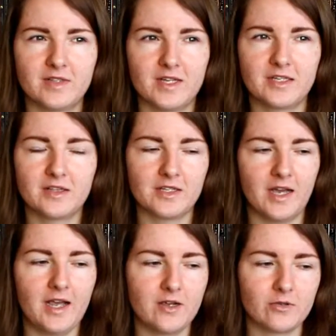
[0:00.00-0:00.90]
like the
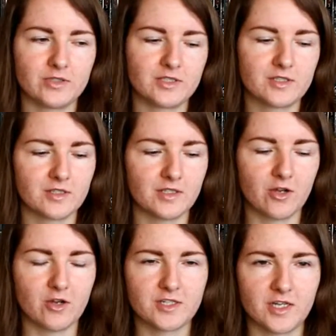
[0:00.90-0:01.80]
guy I was in
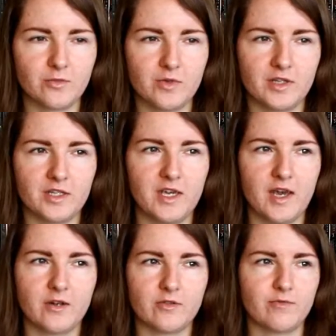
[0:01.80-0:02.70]
contact with, he
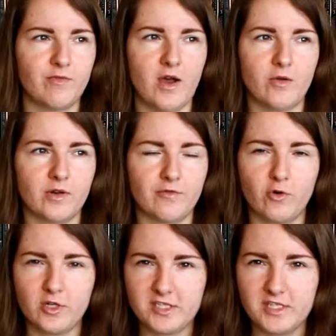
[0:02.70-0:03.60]
had found
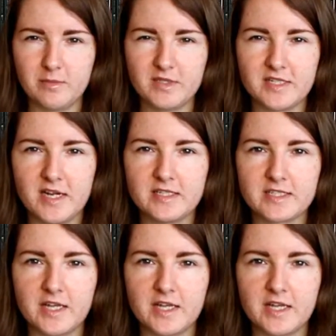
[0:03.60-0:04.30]
14 mistakes,